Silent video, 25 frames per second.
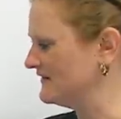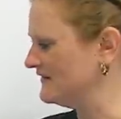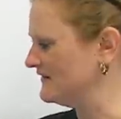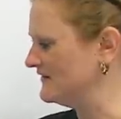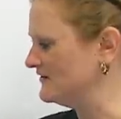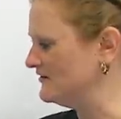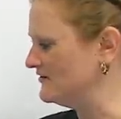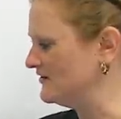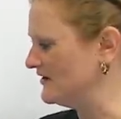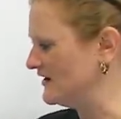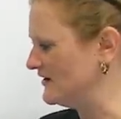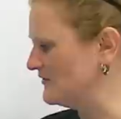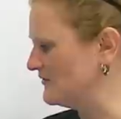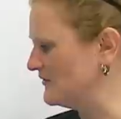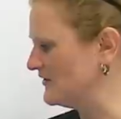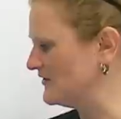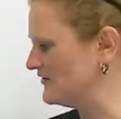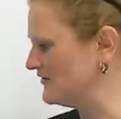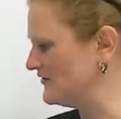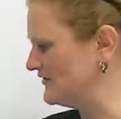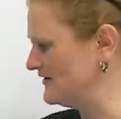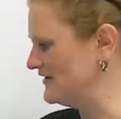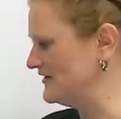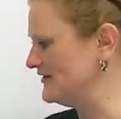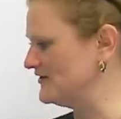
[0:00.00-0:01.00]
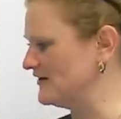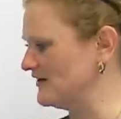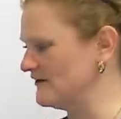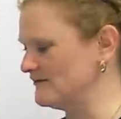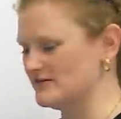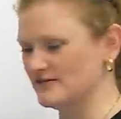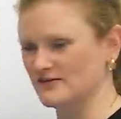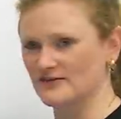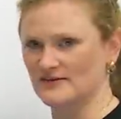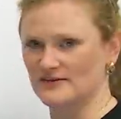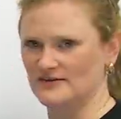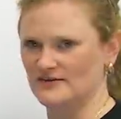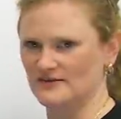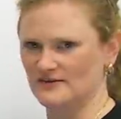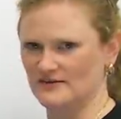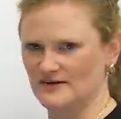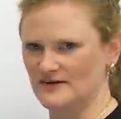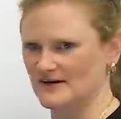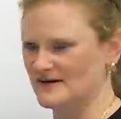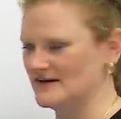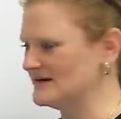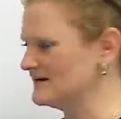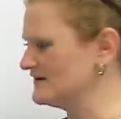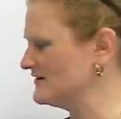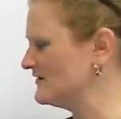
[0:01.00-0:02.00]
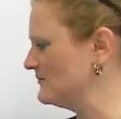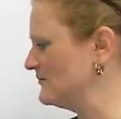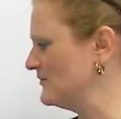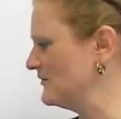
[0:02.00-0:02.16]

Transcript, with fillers: The J words, these obviously don't connect,